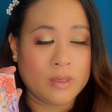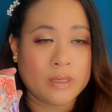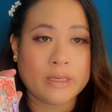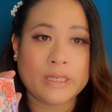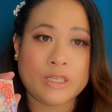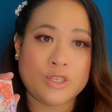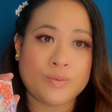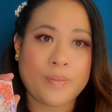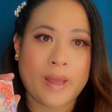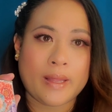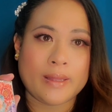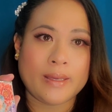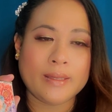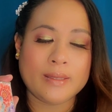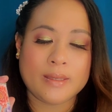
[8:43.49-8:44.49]
in each
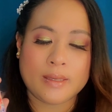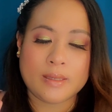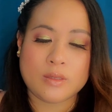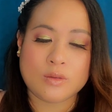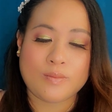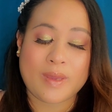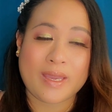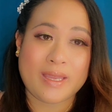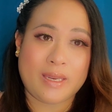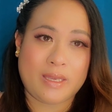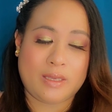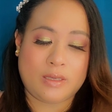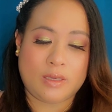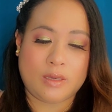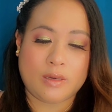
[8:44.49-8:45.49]
palette to make it
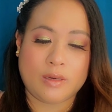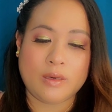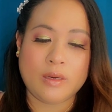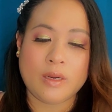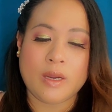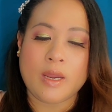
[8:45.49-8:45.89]
easier.